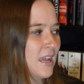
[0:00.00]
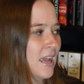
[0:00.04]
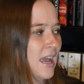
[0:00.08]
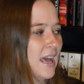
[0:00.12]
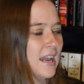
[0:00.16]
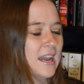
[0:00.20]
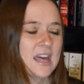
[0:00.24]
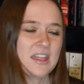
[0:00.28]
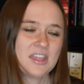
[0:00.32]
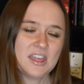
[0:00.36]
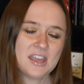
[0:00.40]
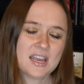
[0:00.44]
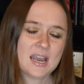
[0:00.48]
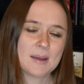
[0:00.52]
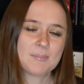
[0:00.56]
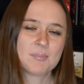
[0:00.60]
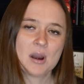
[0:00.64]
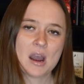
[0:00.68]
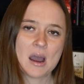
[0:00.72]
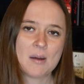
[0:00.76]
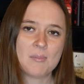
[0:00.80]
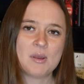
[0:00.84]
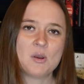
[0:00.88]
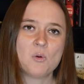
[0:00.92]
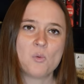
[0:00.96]
And I think I
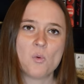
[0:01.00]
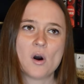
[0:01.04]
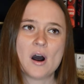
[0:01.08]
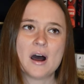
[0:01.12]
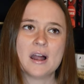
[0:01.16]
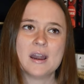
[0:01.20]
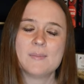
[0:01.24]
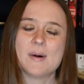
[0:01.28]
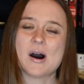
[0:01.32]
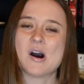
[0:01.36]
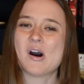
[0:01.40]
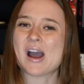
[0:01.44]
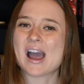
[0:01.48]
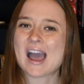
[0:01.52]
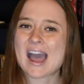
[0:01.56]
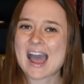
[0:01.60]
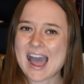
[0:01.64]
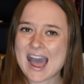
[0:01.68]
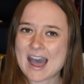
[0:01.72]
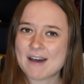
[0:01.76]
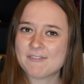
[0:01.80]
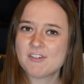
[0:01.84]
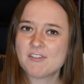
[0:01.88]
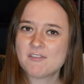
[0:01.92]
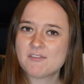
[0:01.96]
probably won about
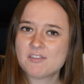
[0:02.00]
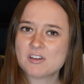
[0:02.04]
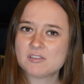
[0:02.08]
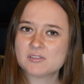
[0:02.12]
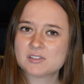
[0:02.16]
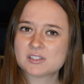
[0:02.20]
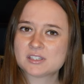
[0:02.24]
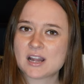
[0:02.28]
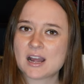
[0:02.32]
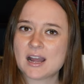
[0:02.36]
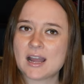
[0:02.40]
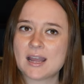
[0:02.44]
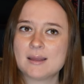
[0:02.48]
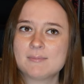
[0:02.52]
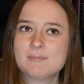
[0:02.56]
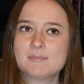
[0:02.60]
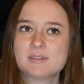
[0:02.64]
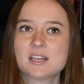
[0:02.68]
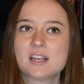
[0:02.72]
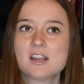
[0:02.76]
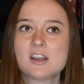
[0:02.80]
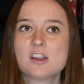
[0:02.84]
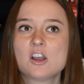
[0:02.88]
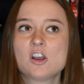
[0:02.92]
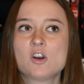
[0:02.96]
half of those times,